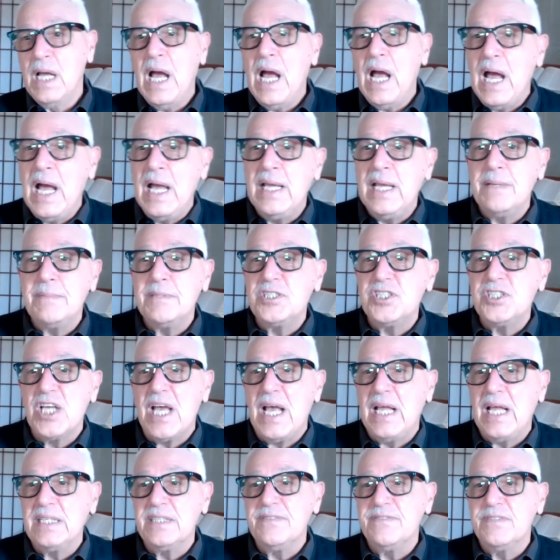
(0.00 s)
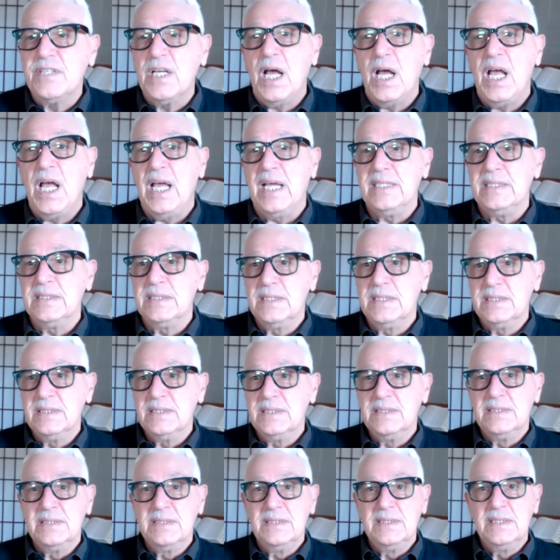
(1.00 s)
I am a child of God.
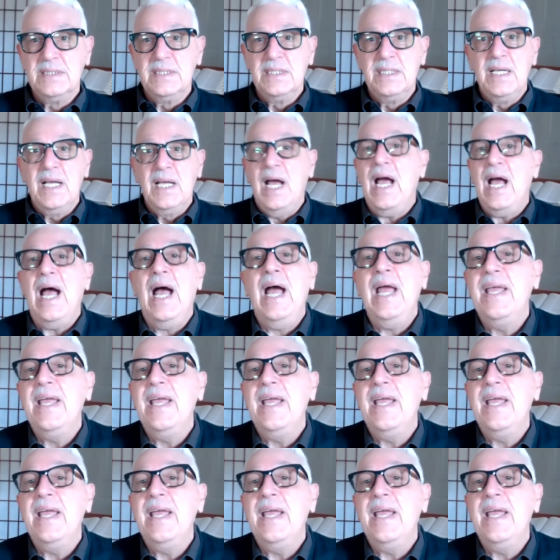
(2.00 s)
I